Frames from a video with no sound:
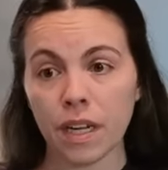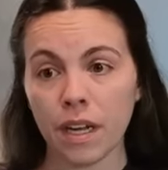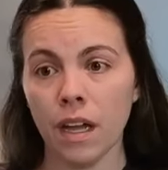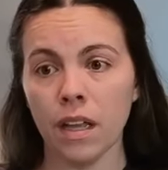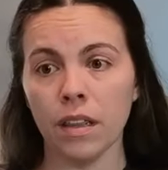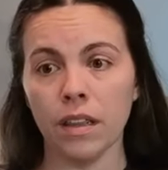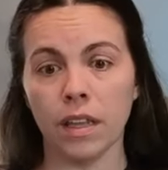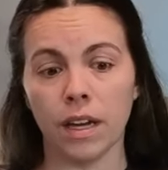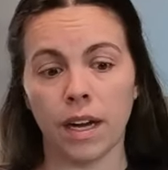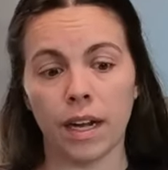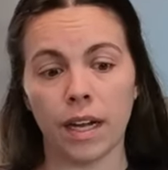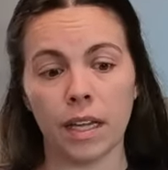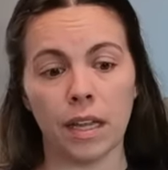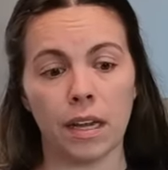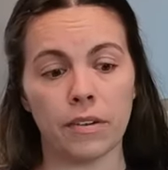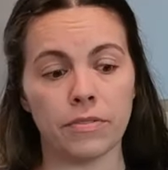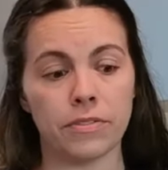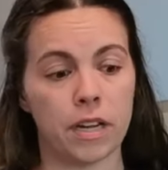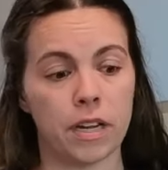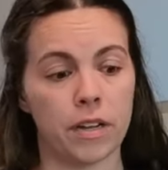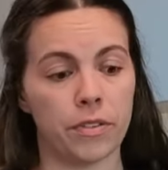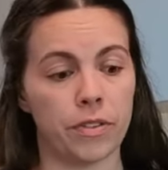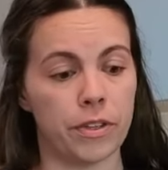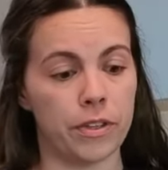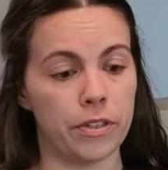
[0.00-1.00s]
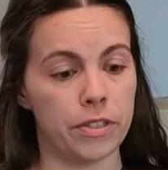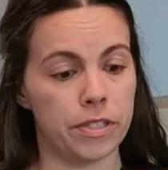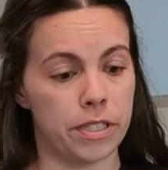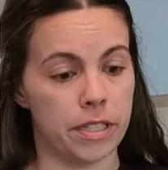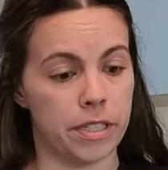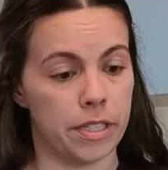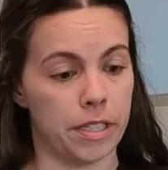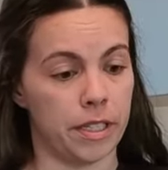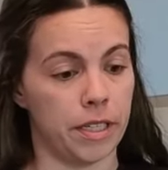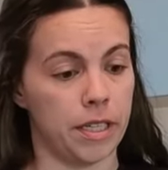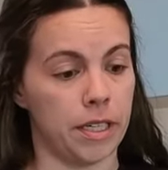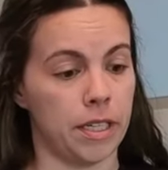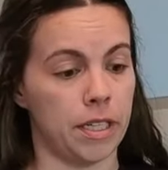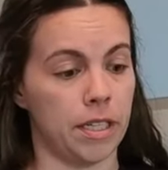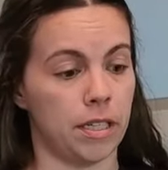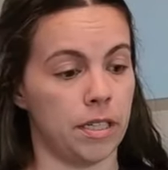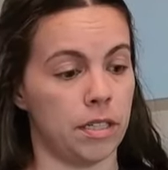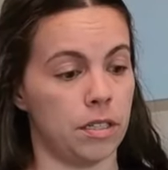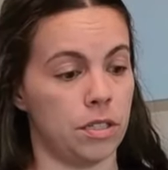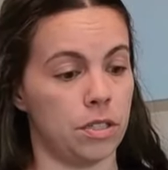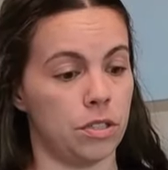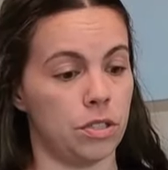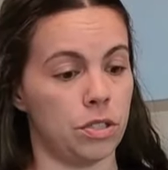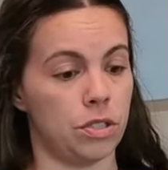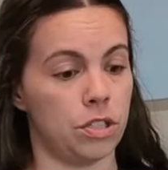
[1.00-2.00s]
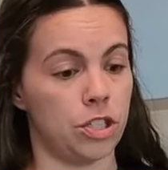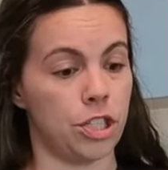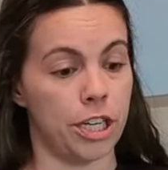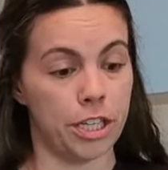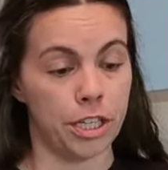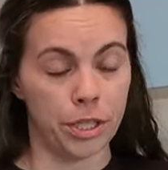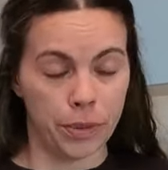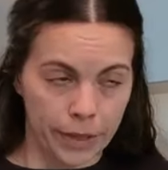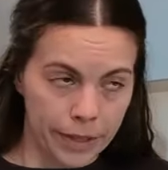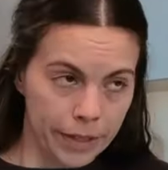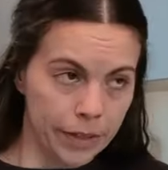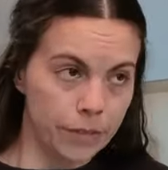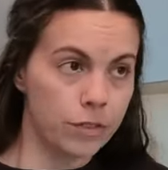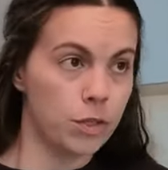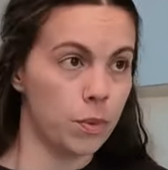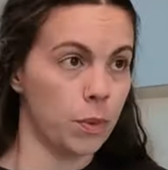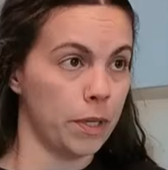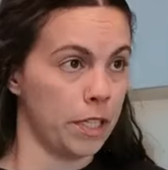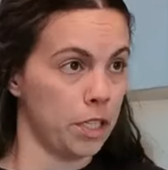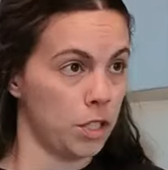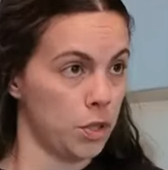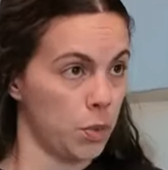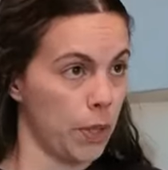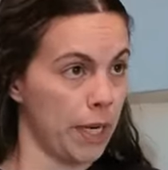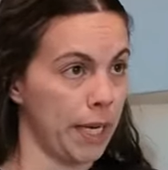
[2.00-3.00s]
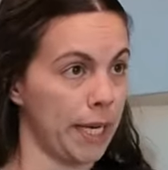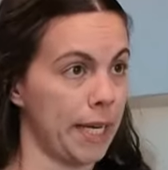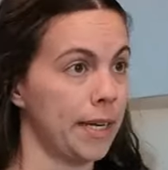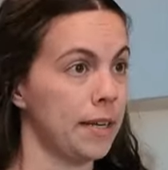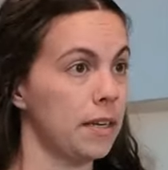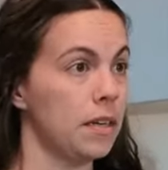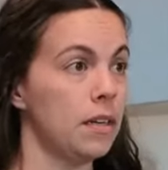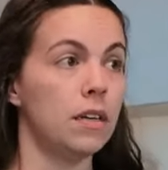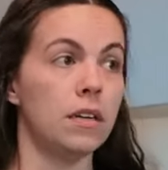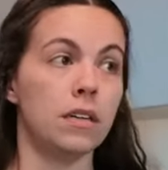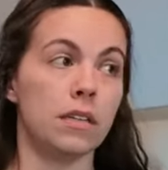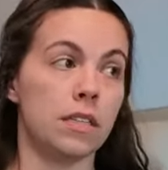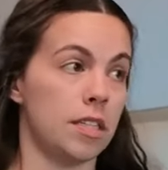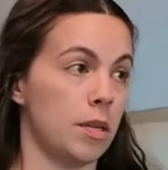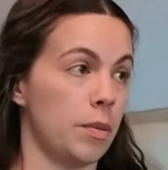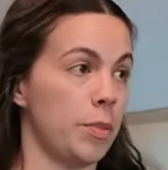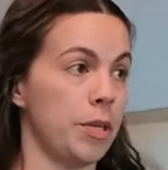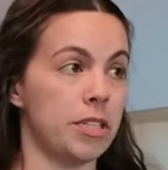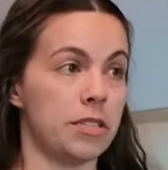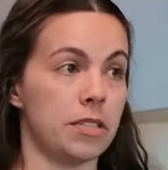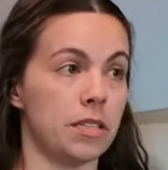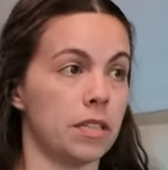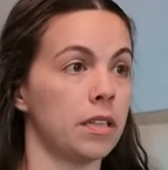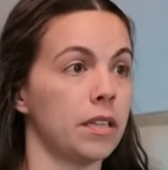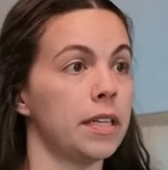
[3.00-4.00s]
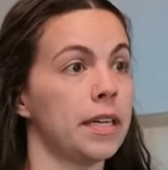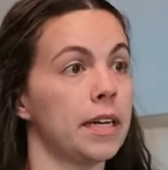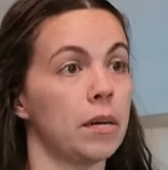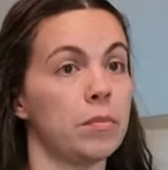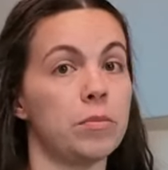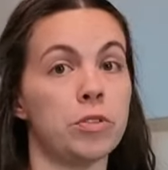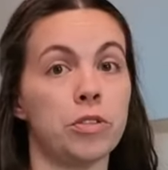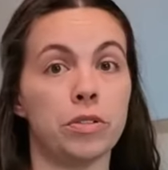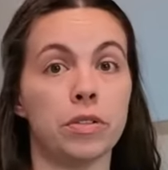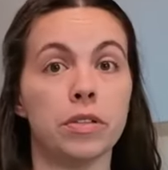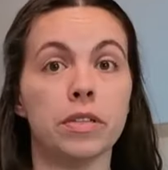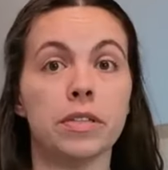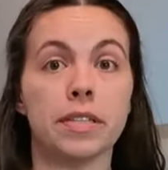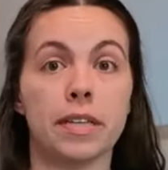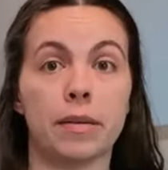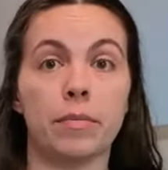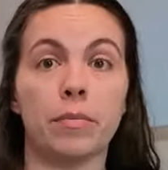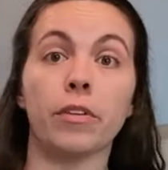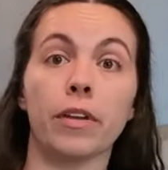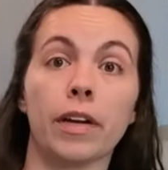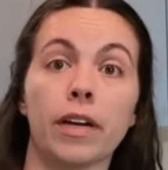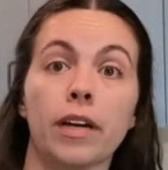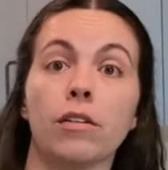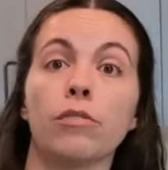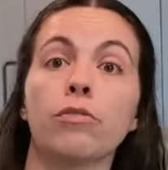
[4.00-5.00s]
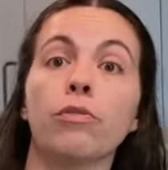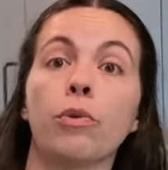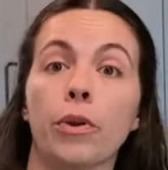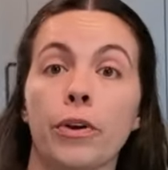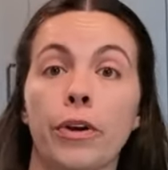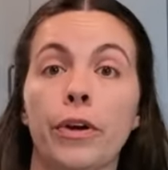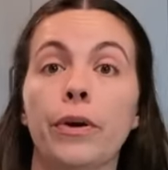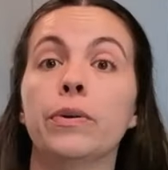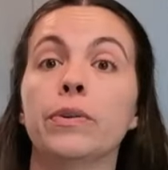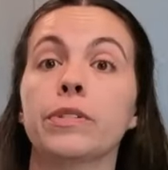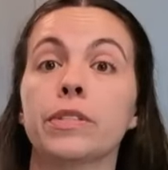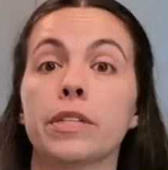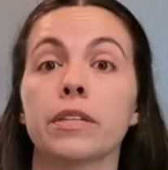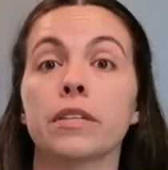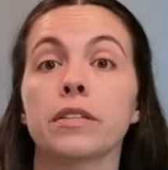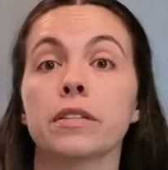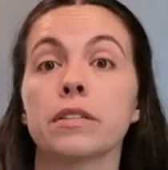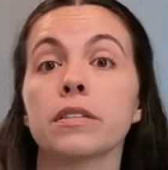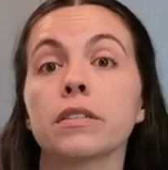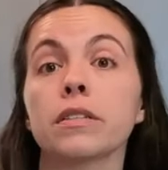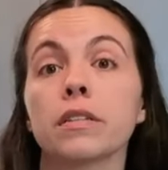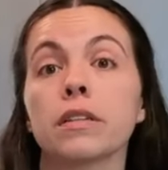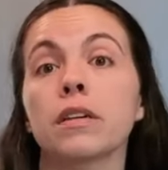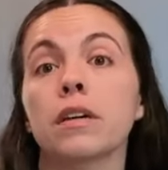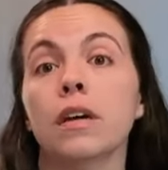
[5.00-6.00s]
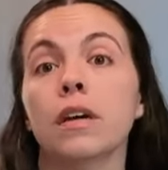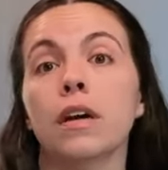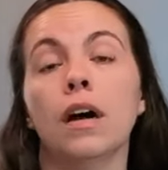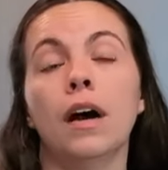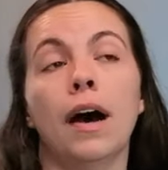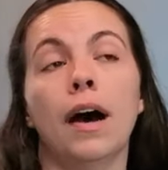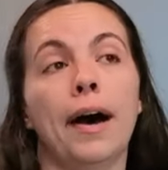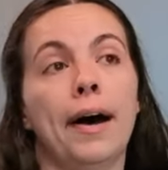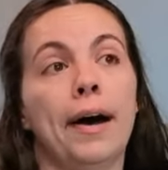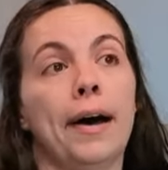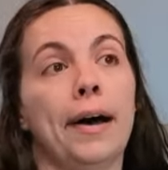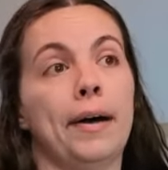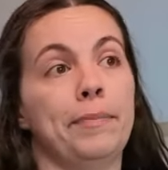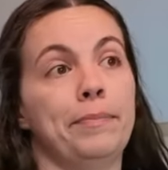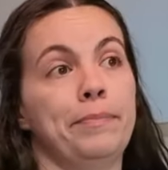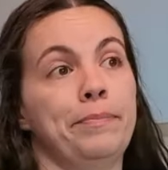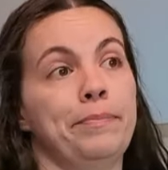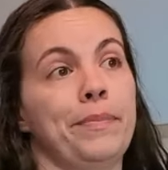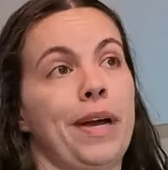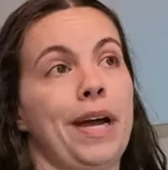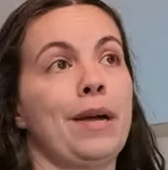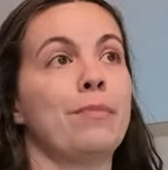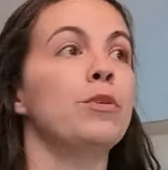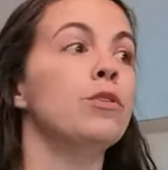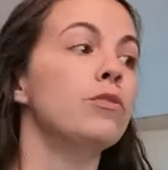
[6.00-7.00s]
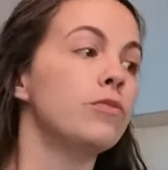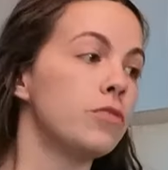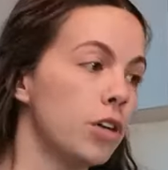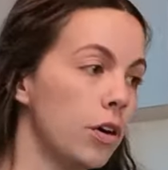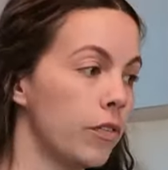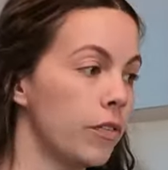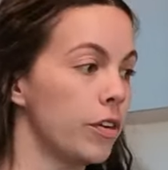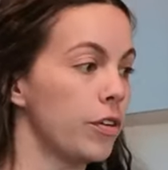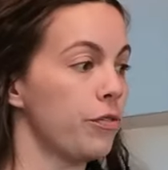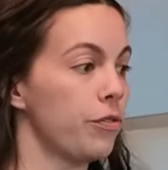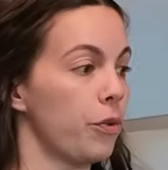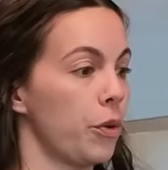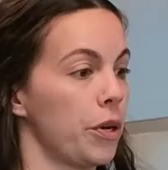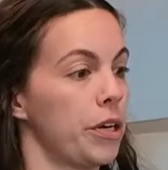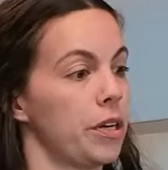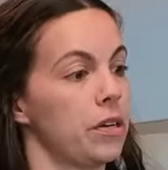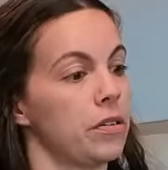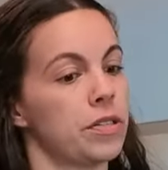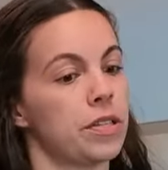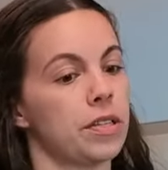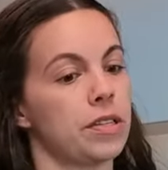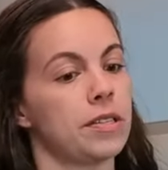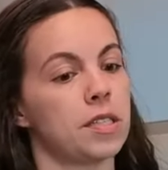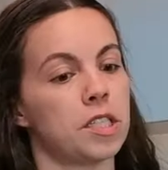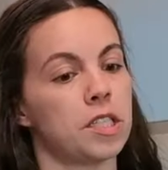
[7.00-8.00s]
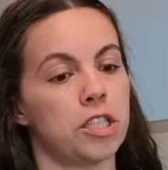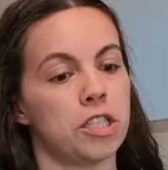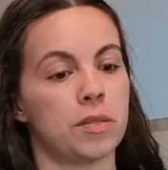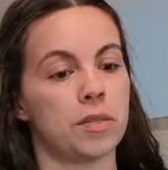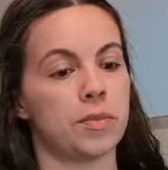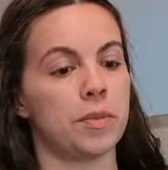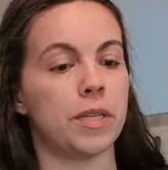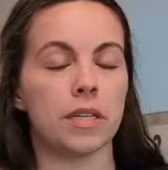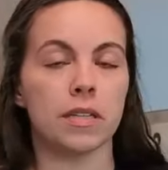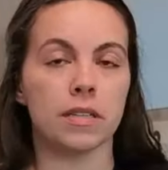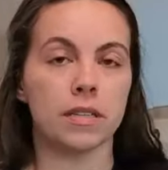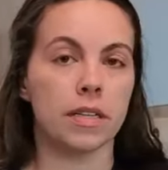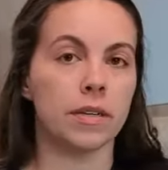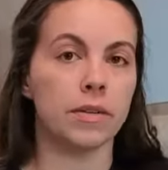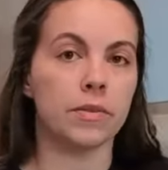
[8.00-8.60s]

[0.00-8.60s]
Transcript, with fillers: And then I left Odd 13 in January of 2020 to basically come do the same thing at Four Noses. Wow. Um, I moved over to Four Noses just because